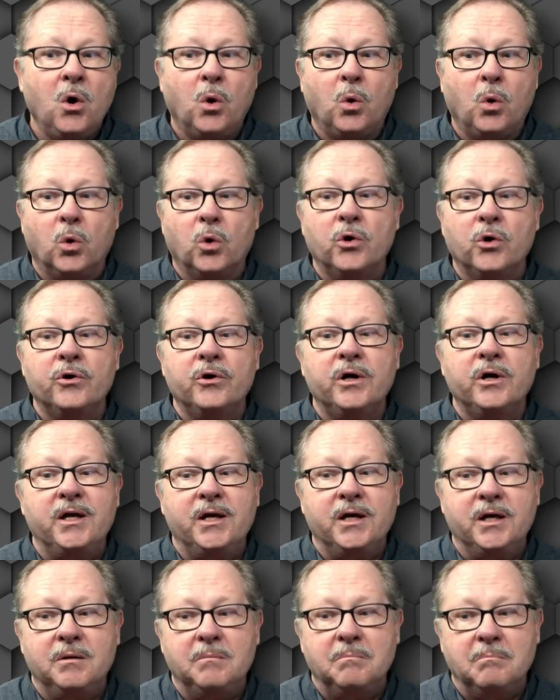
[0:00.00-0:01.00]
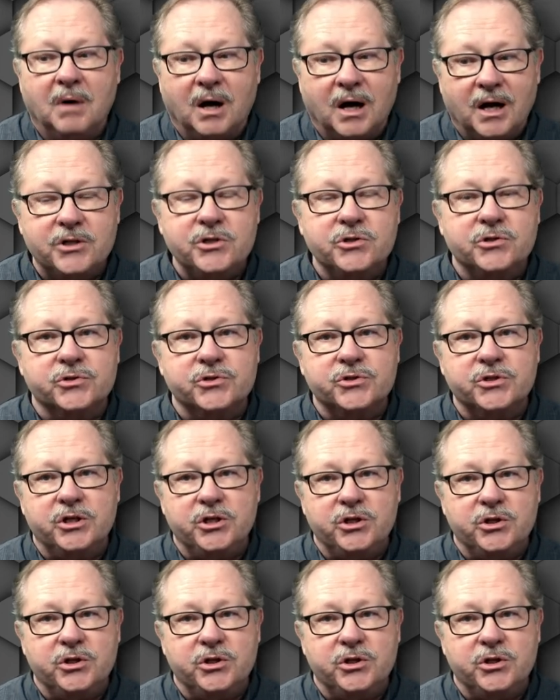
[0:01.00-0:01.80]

or in modules that